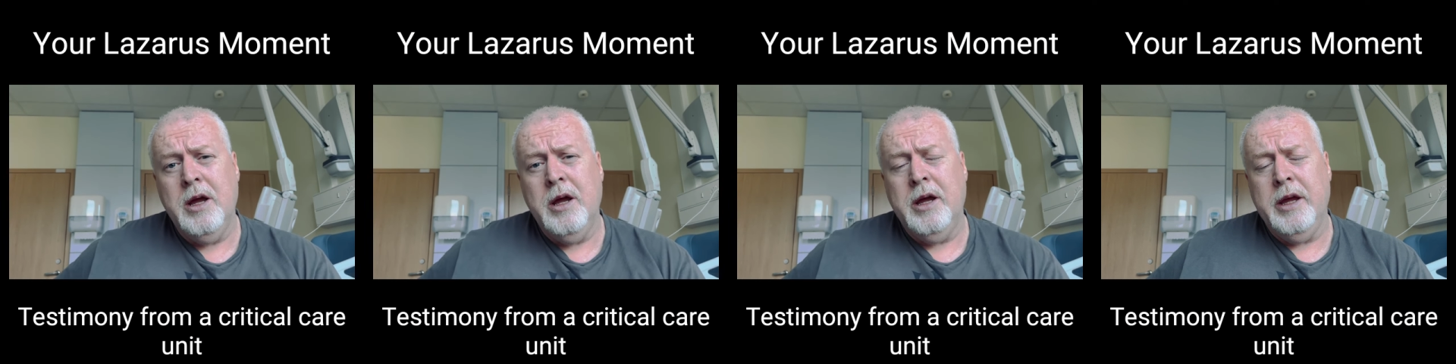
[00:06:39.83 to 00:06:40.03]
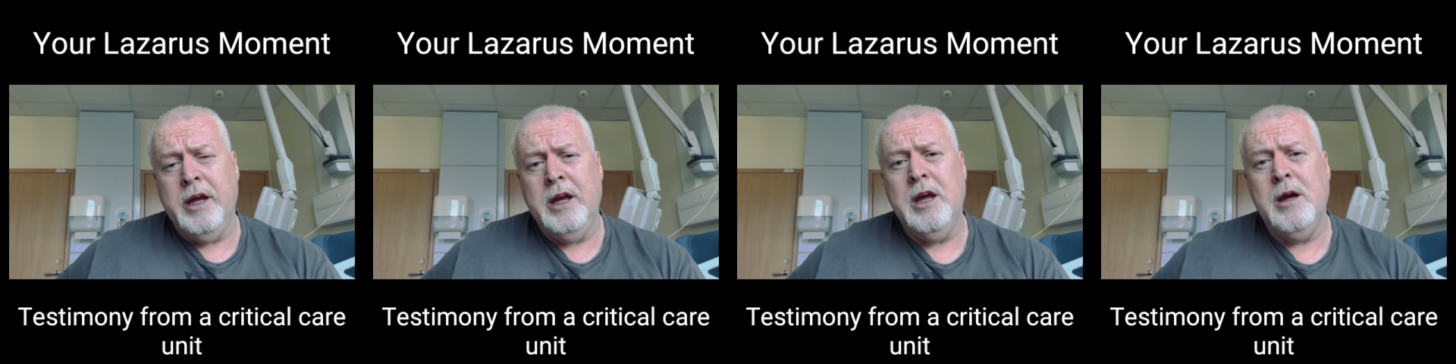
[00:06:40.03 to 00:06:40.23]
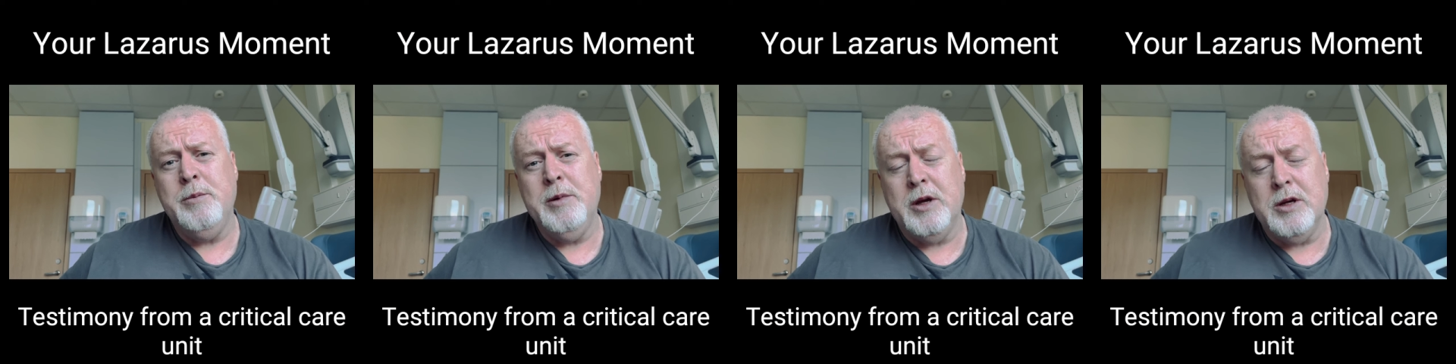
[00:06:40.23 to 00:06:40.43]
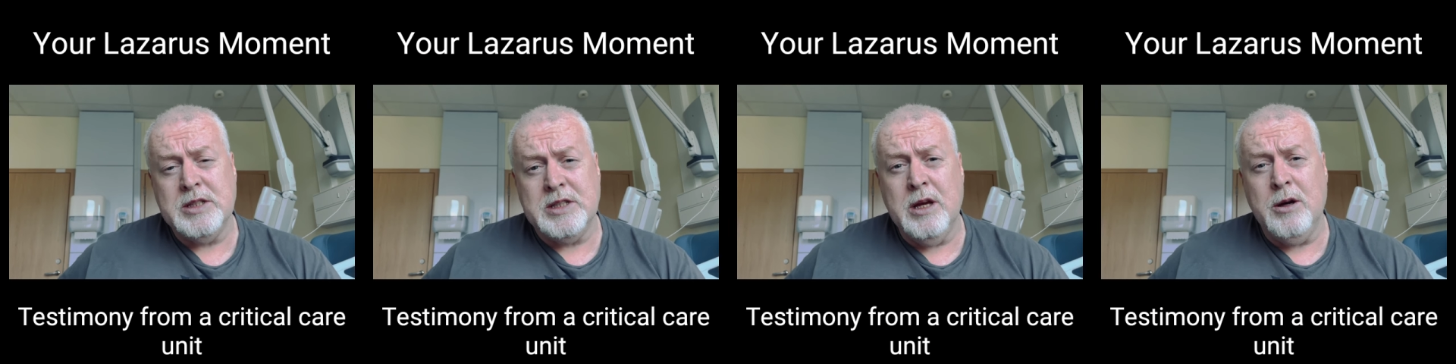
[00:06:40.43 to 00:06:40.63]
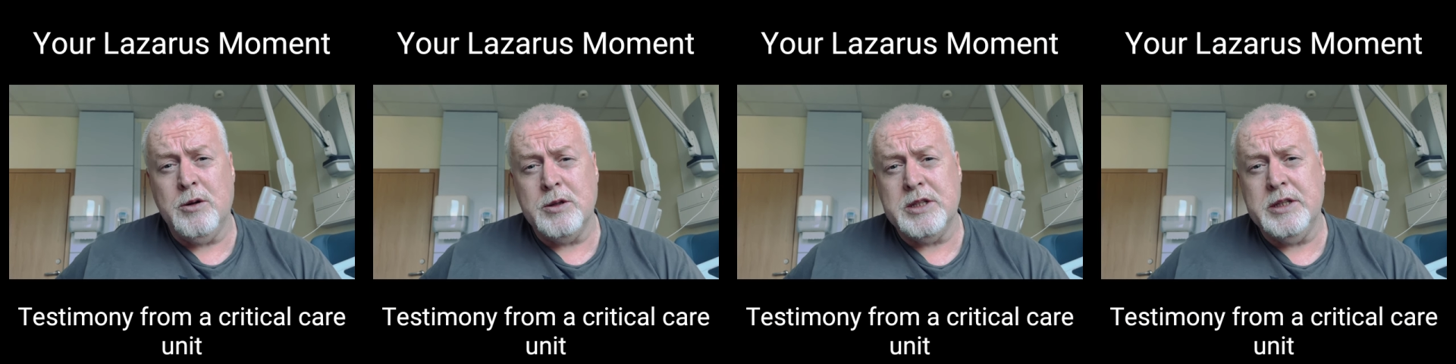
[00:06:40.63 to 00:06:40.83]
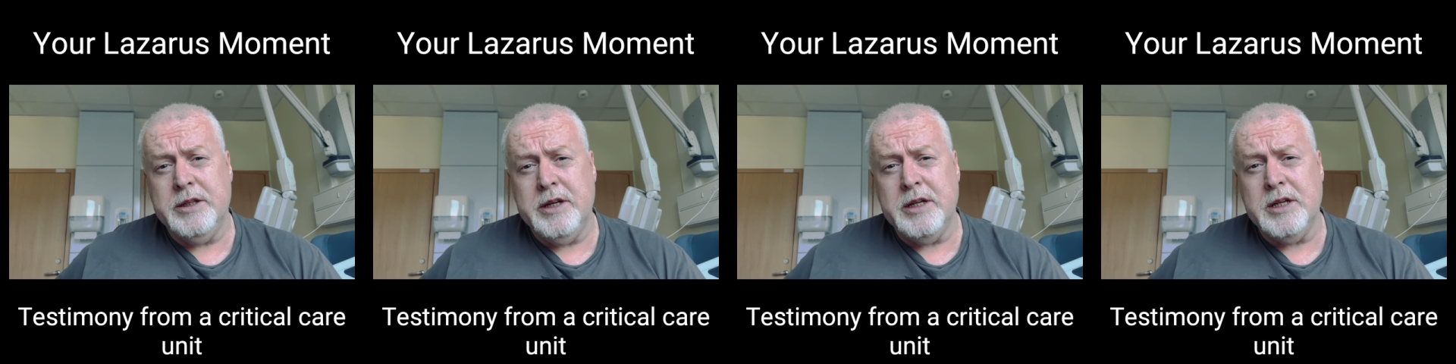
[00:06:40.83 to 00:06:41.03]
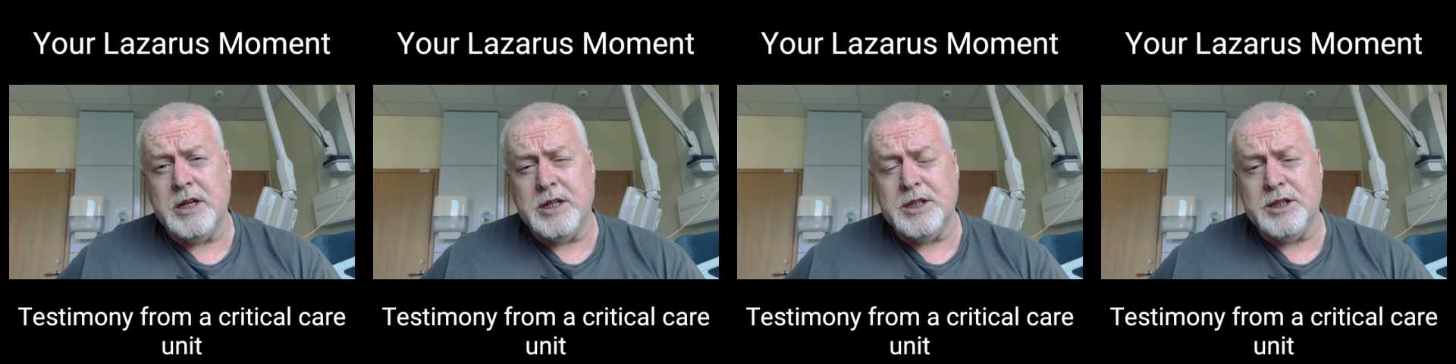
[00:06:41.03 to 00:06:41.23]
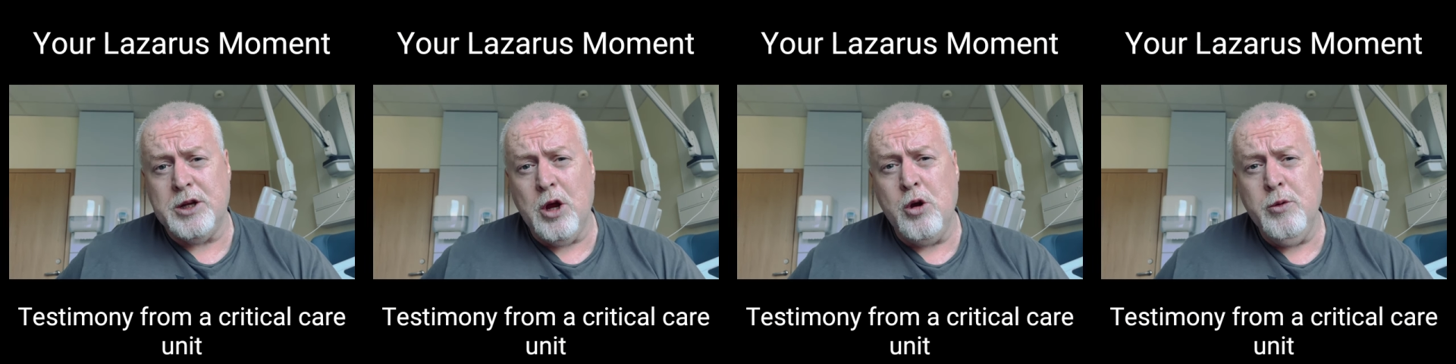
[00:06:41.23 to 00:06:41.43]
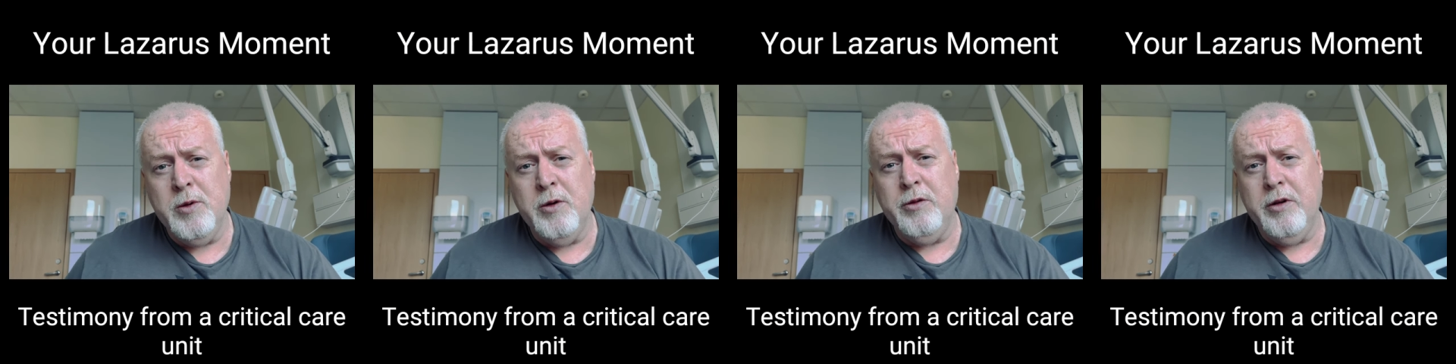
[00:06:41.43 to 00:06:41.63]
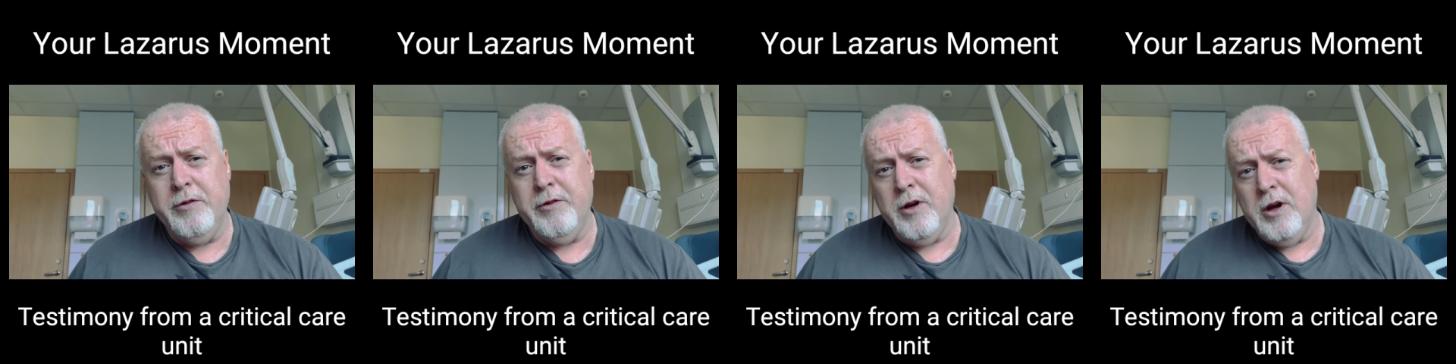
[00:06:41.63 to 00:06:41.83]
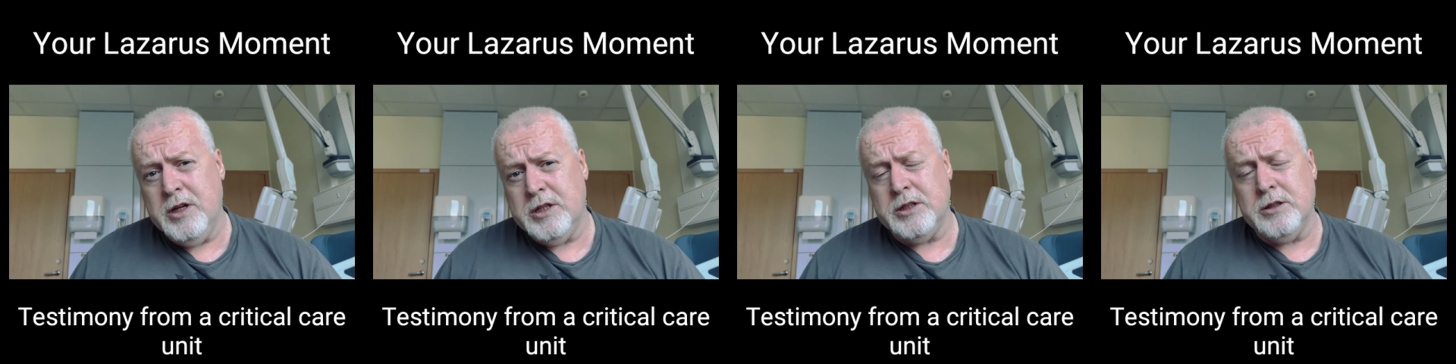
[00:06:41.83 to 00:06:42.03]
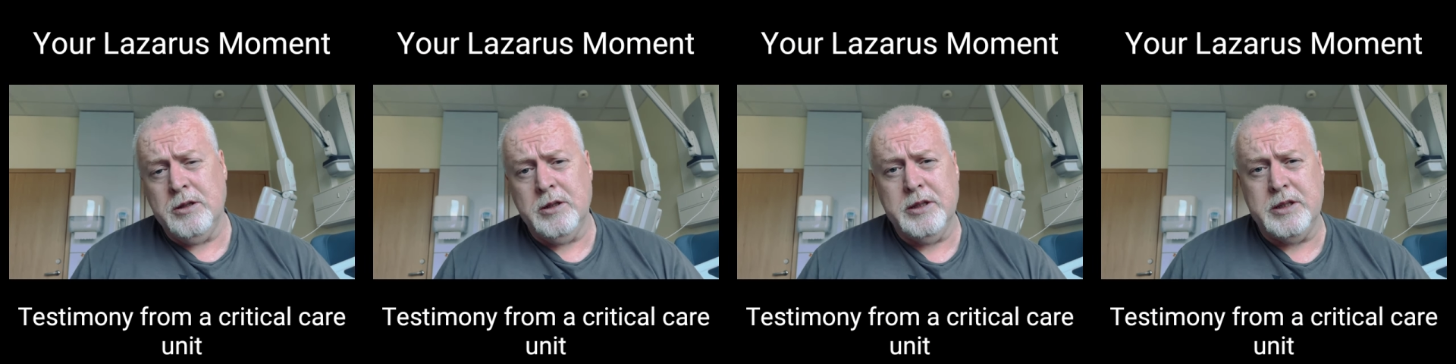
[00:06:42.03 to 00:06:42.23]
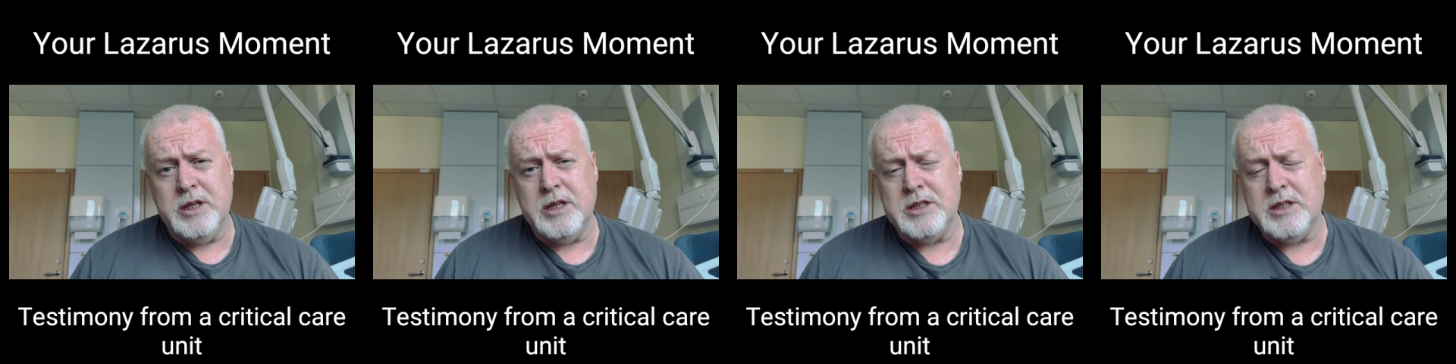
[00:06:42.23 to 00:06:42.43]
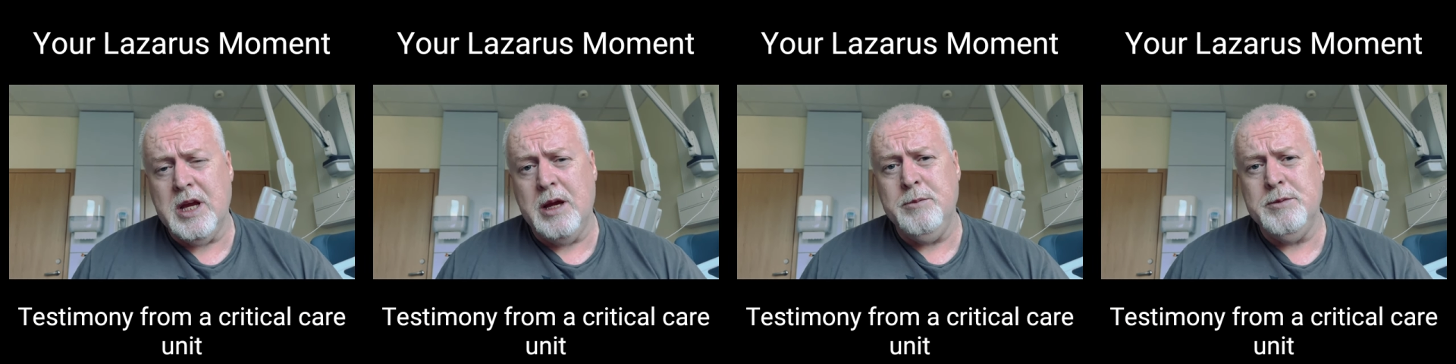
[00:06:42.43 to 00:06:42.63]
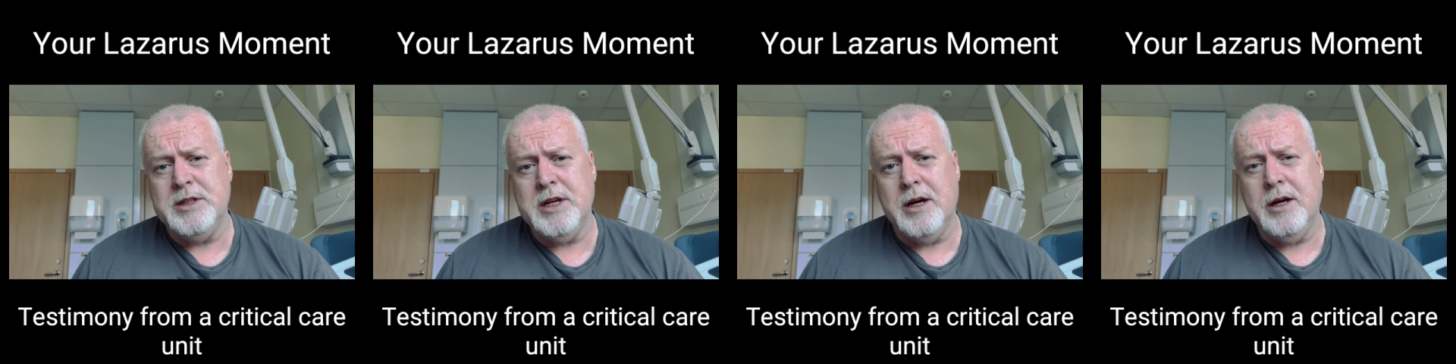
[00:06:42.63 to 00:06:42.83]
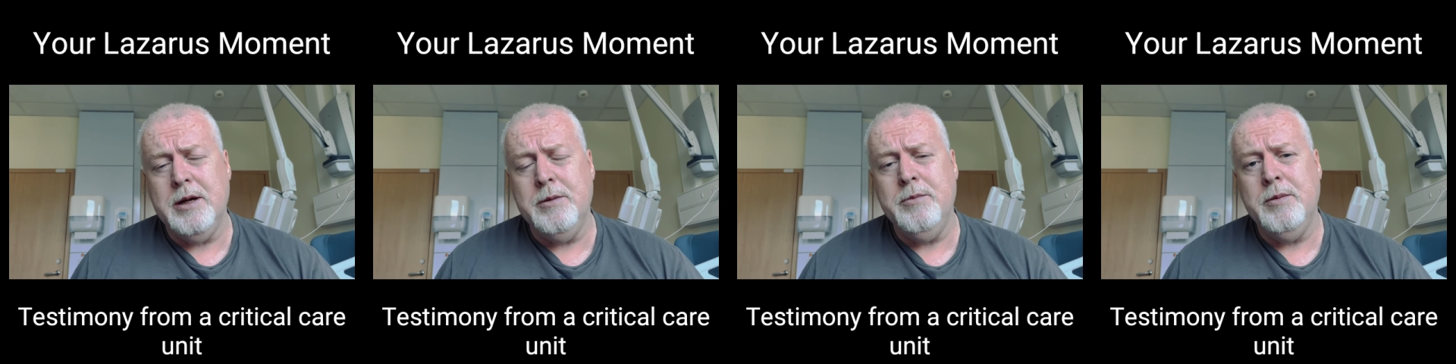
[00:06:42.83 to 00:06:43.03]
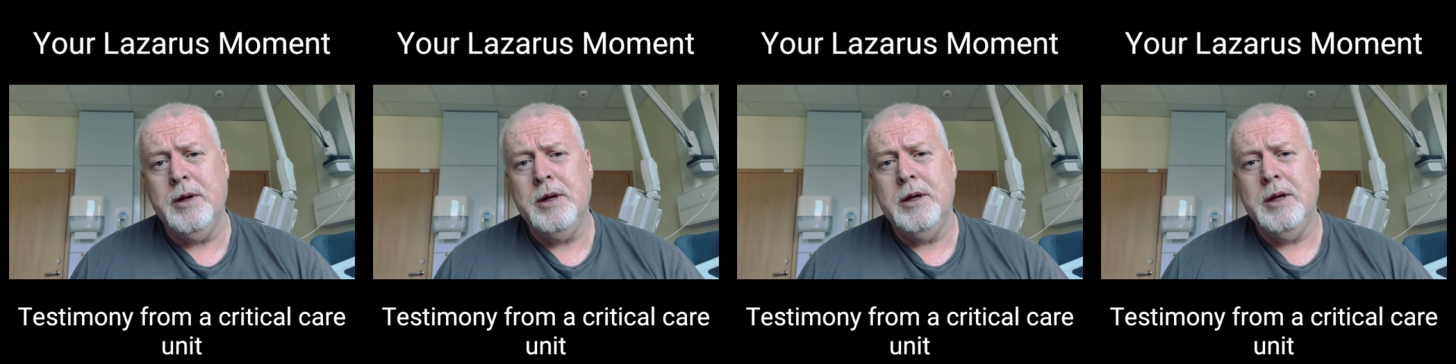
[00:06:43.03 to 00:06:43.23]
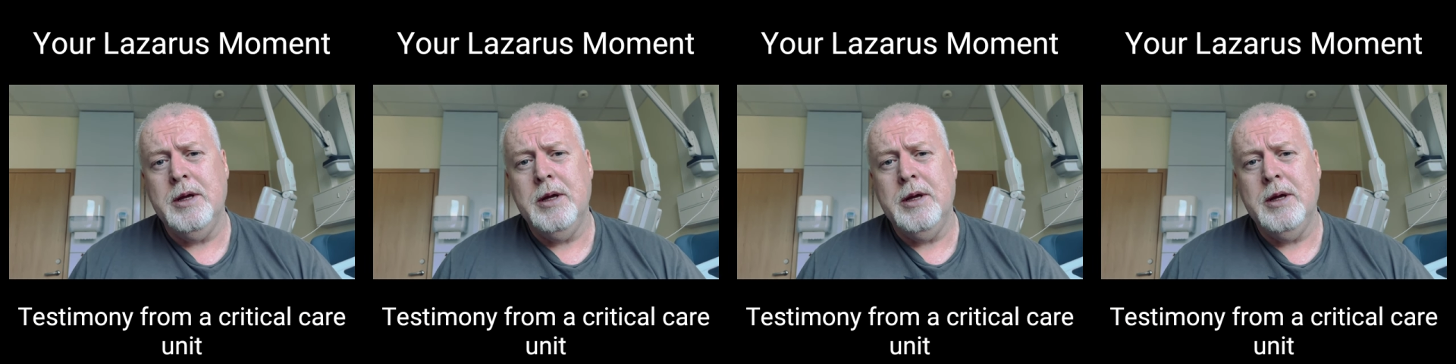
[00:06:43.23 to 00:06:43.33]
here because they also did a stoma reversal at the same time